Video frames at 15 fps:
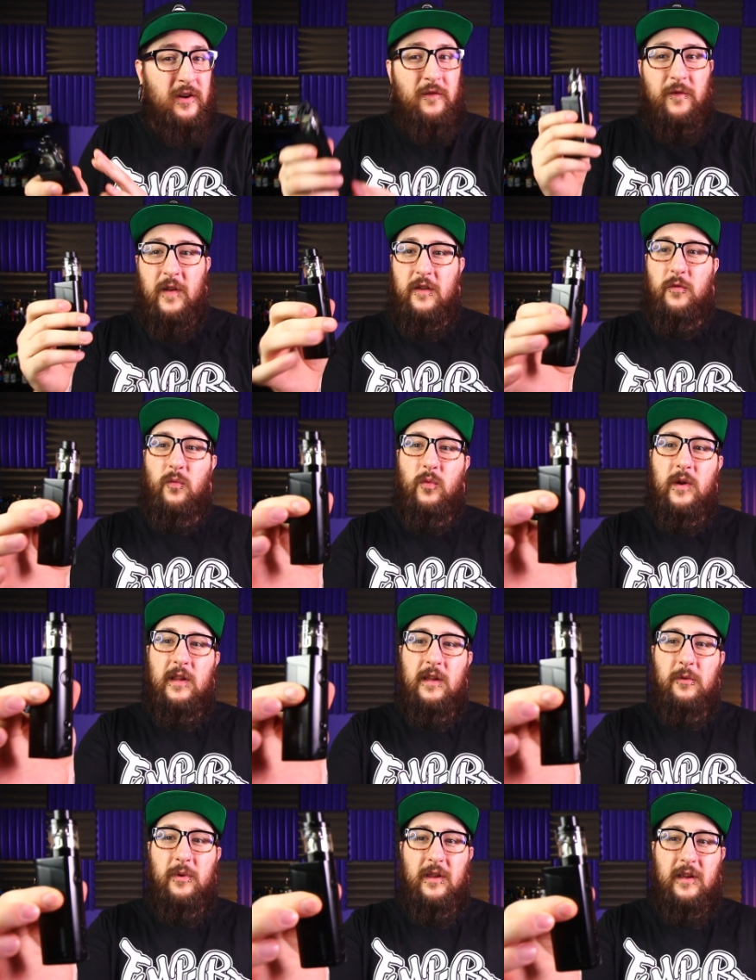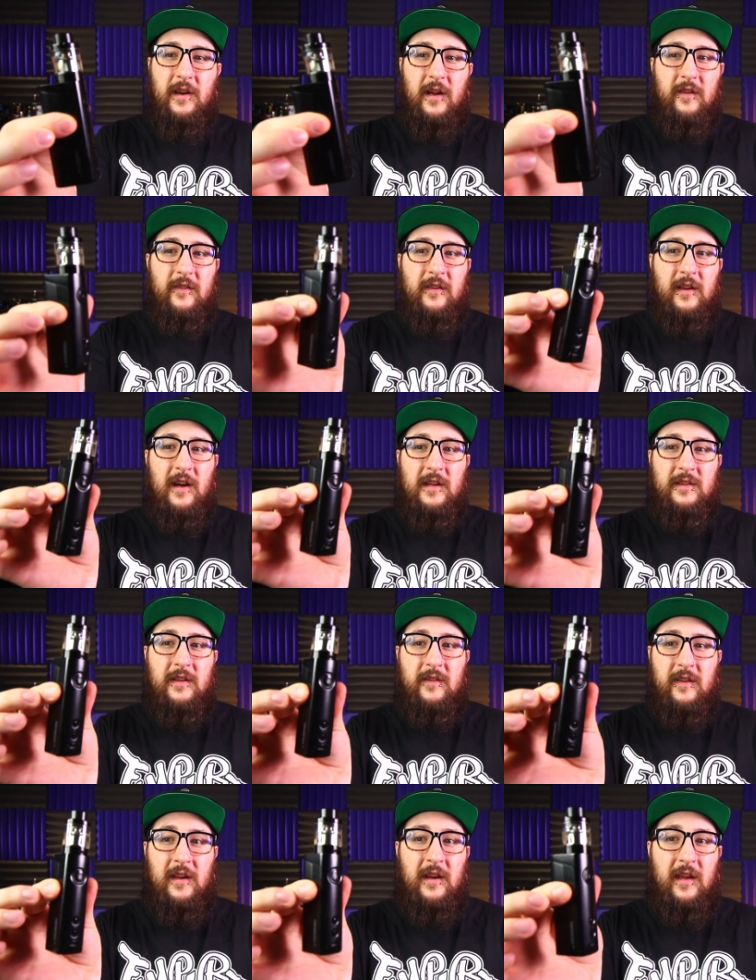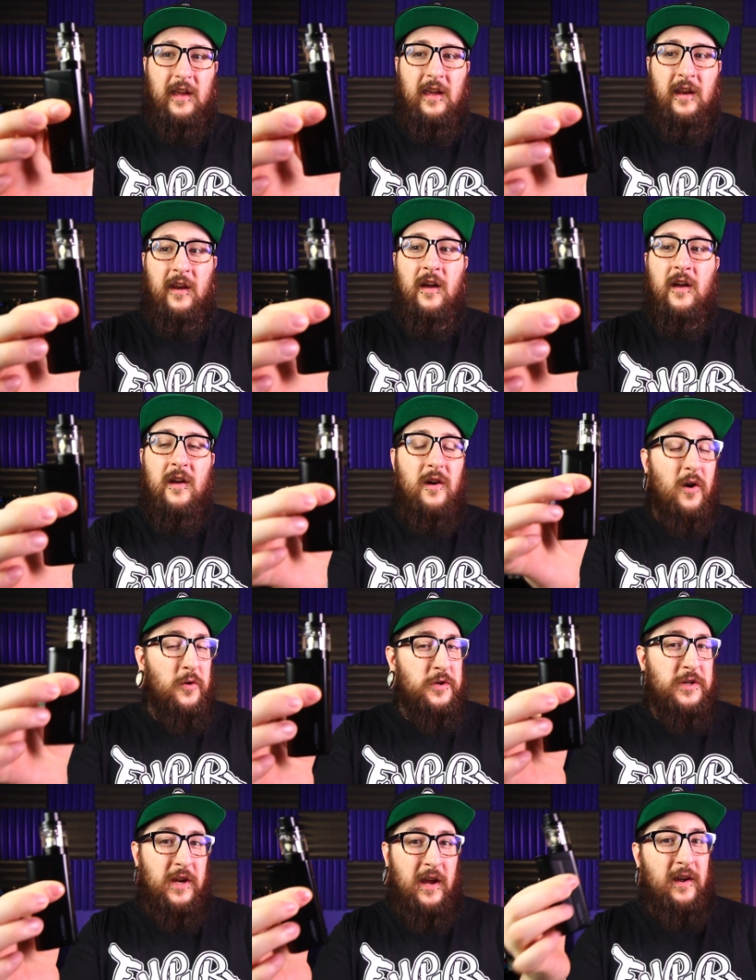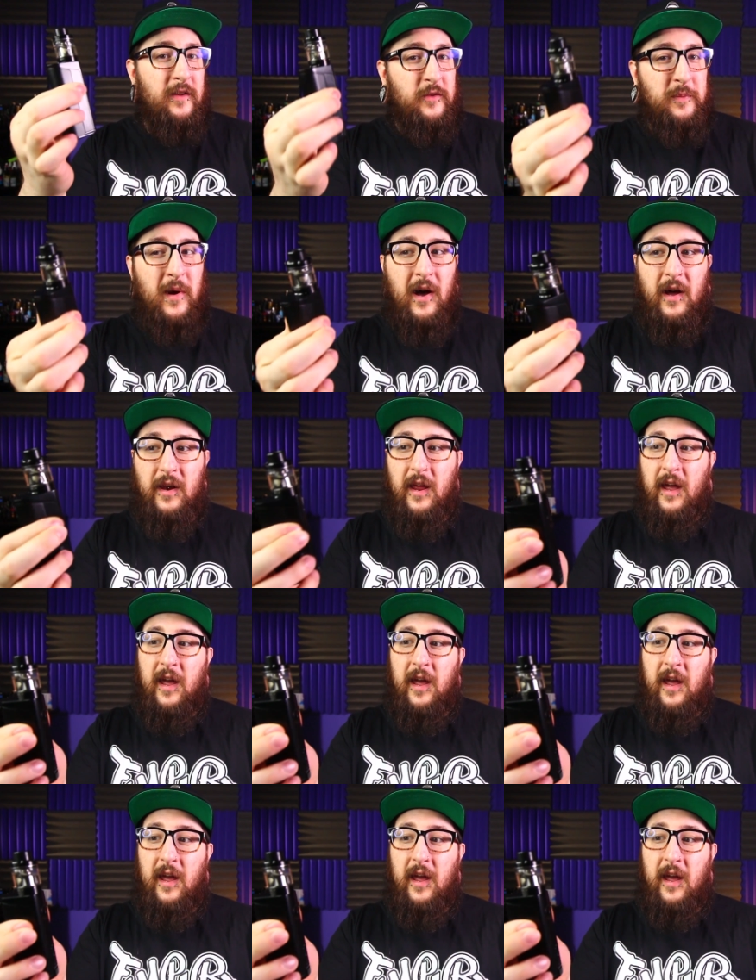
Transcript: It fits really, really nicely on this Innokin Oceanus mod,